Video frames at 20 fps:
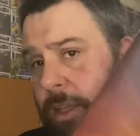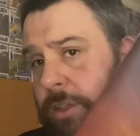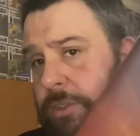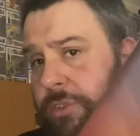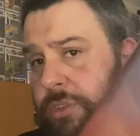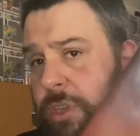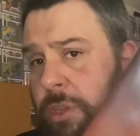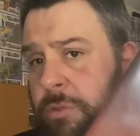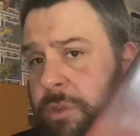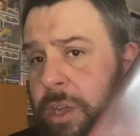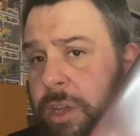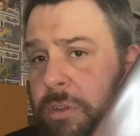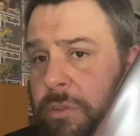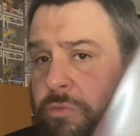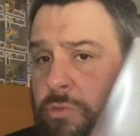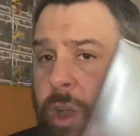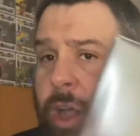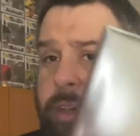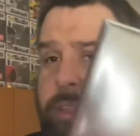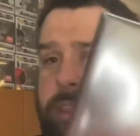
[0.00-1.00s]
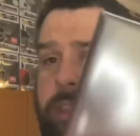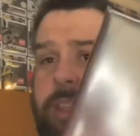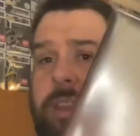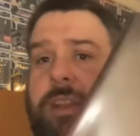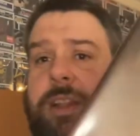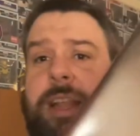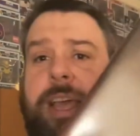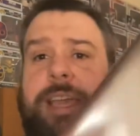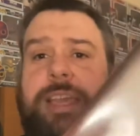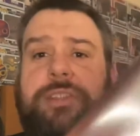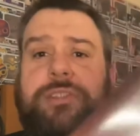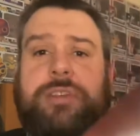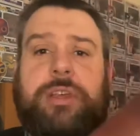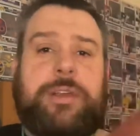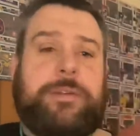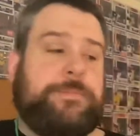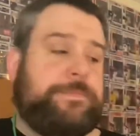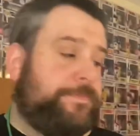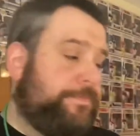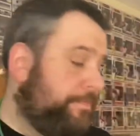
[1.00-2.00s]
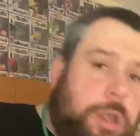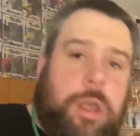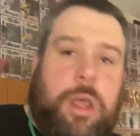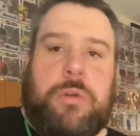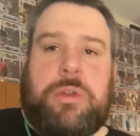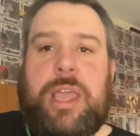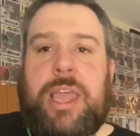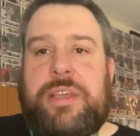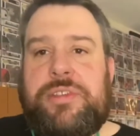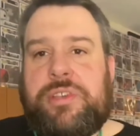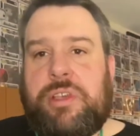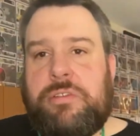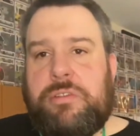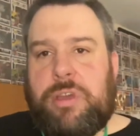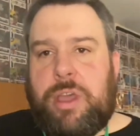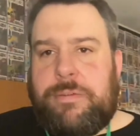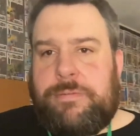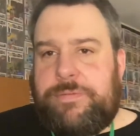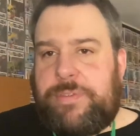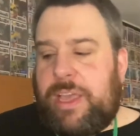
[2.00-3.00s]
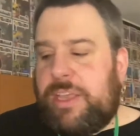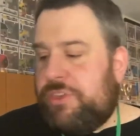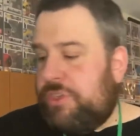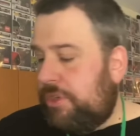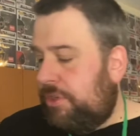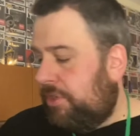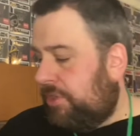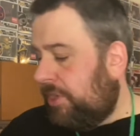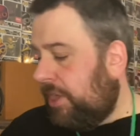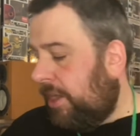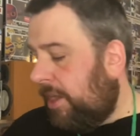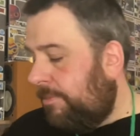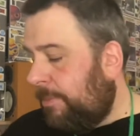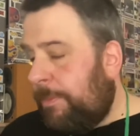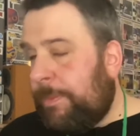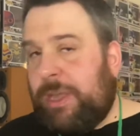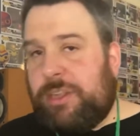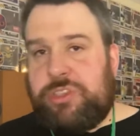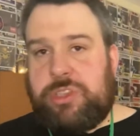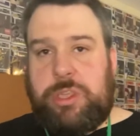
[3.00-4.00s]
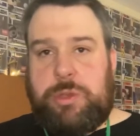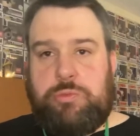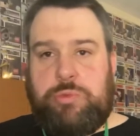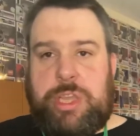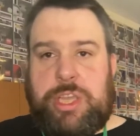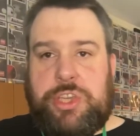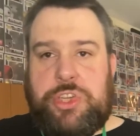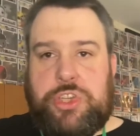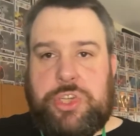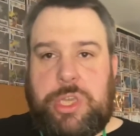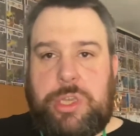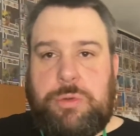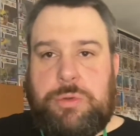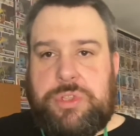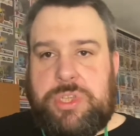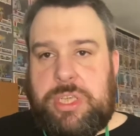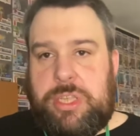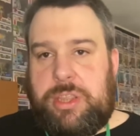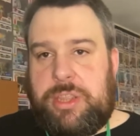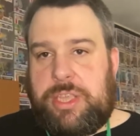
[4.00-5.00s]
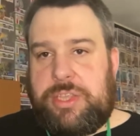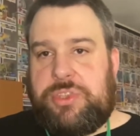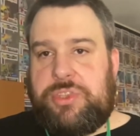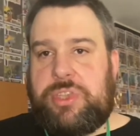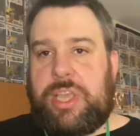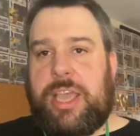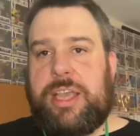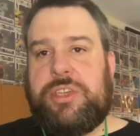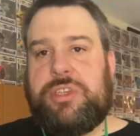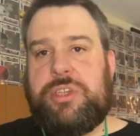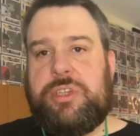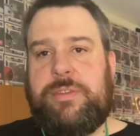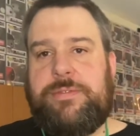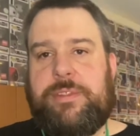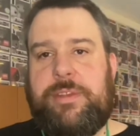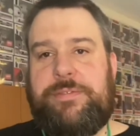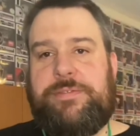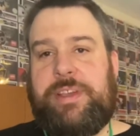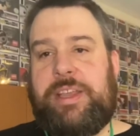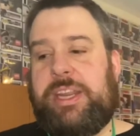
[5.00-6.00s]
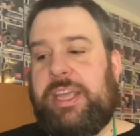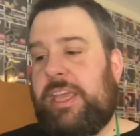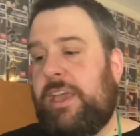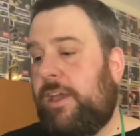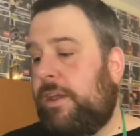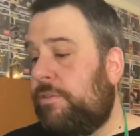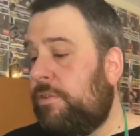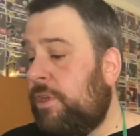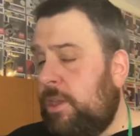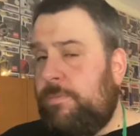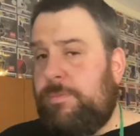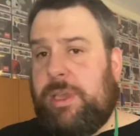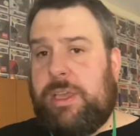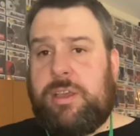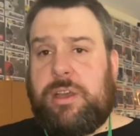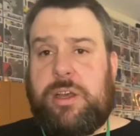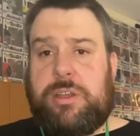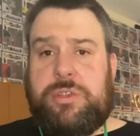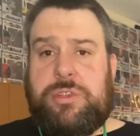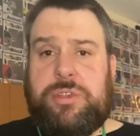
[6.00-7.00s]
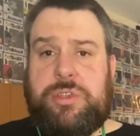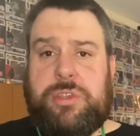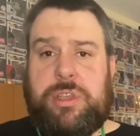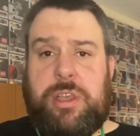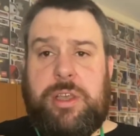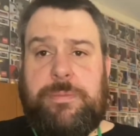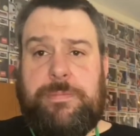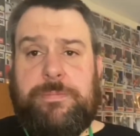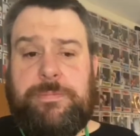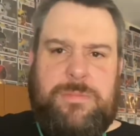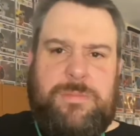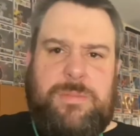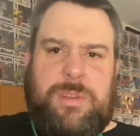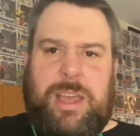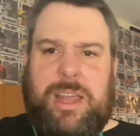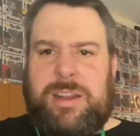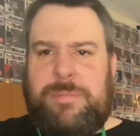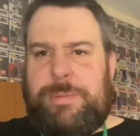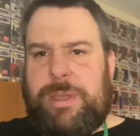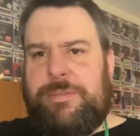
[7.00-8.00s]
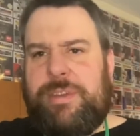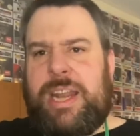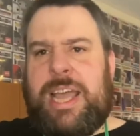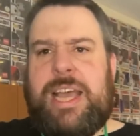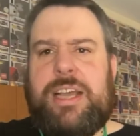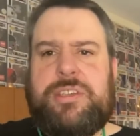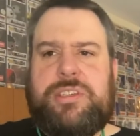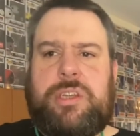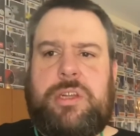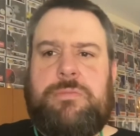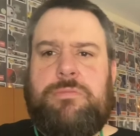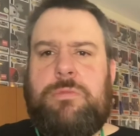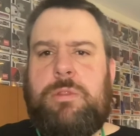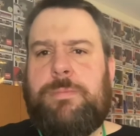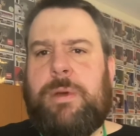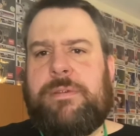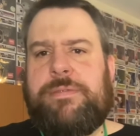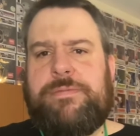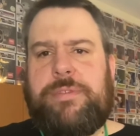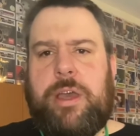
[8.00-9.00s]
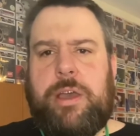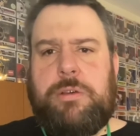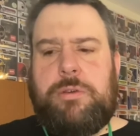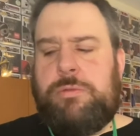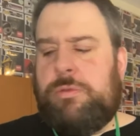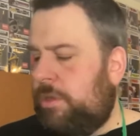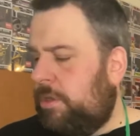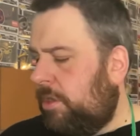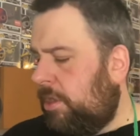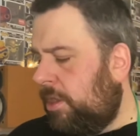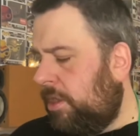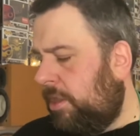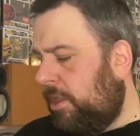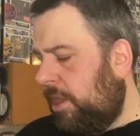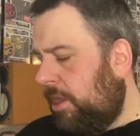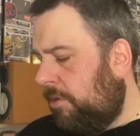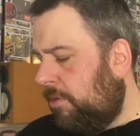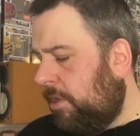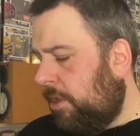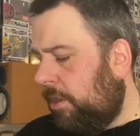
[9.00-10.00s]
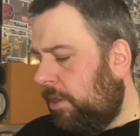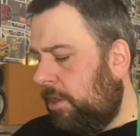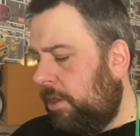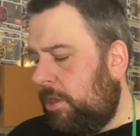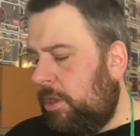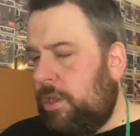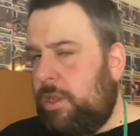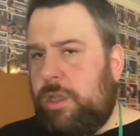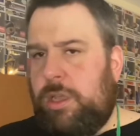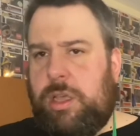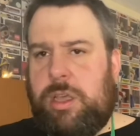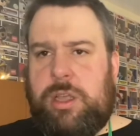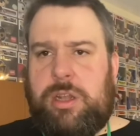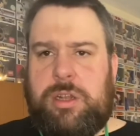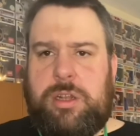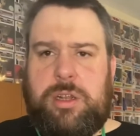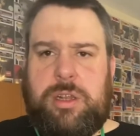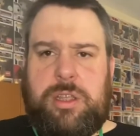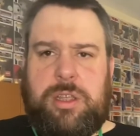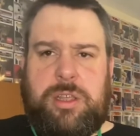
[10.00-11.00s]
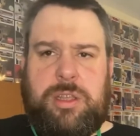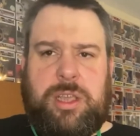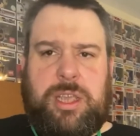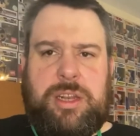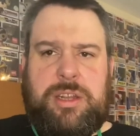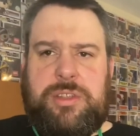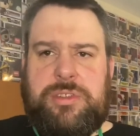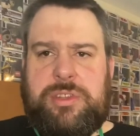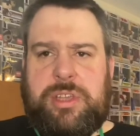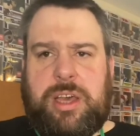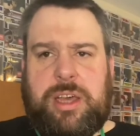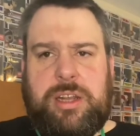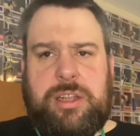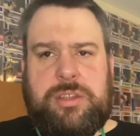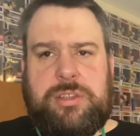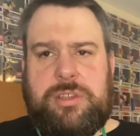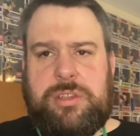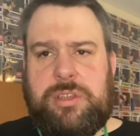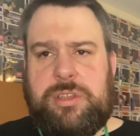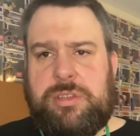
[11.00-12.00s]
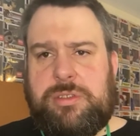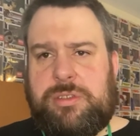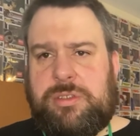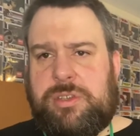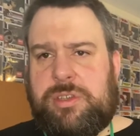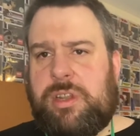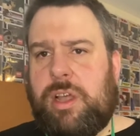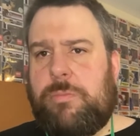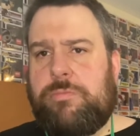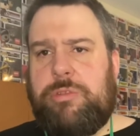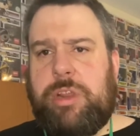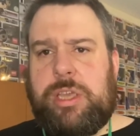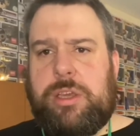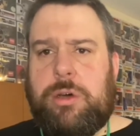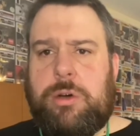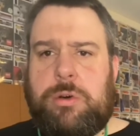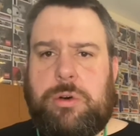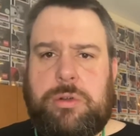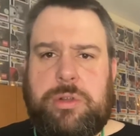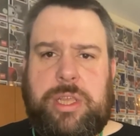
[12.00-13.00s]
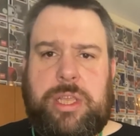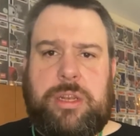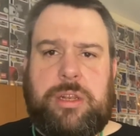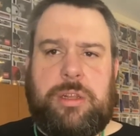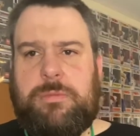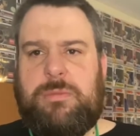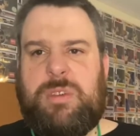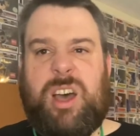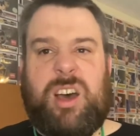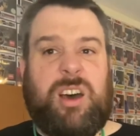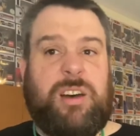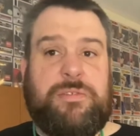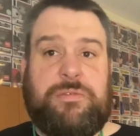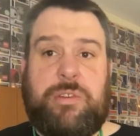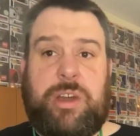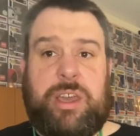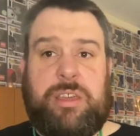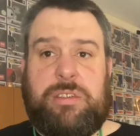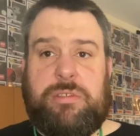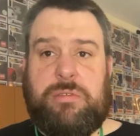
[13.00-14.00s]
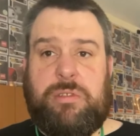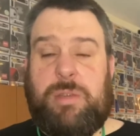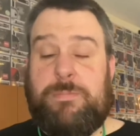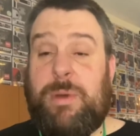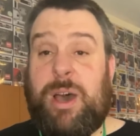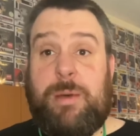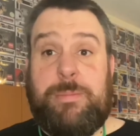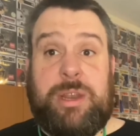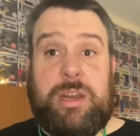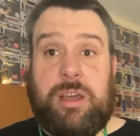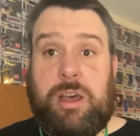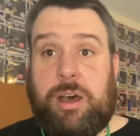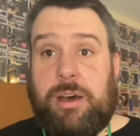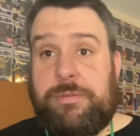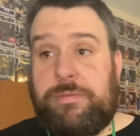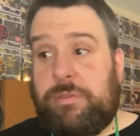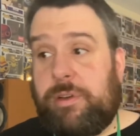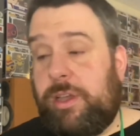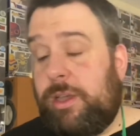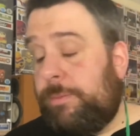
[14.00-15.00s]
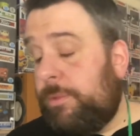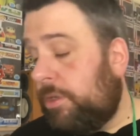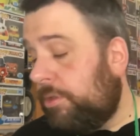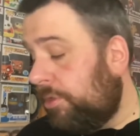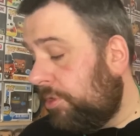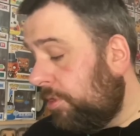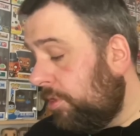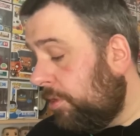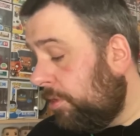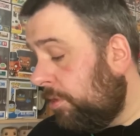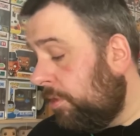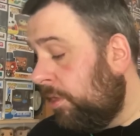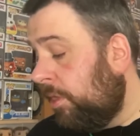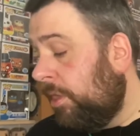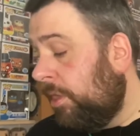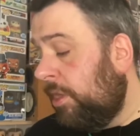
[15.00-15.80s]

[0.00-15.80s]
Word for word: sooner rather than later. Okay, so confession time. I'm actually reshooting this section of the video because um, I had a bit of an accident with my phone earlier on, and uh, it decided to stop recording halfway through. It might have been halfway, I'm not sure.